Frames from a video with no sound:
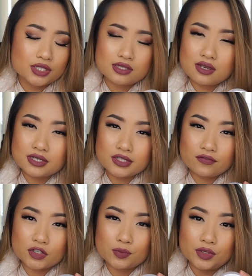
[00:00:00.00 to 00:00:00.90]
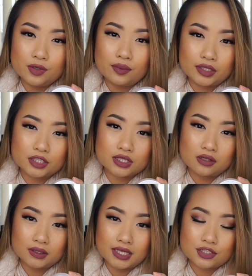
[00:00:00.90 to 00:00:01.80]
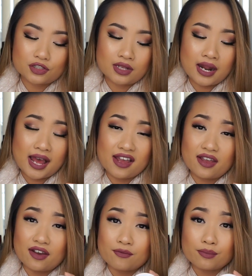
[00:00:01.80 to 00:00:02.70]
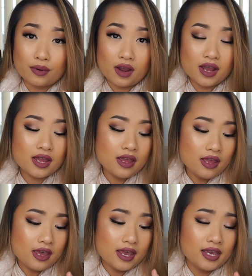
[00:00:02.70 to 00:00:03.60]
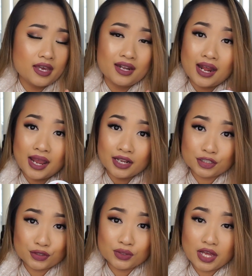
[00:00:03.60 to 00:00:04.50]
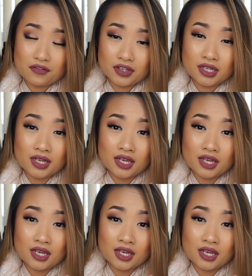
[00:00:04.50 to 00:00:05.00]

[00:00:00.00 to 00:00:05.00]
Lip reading: This is the first Beauty Blender Solid Cleanser that I have bought, and I do love it.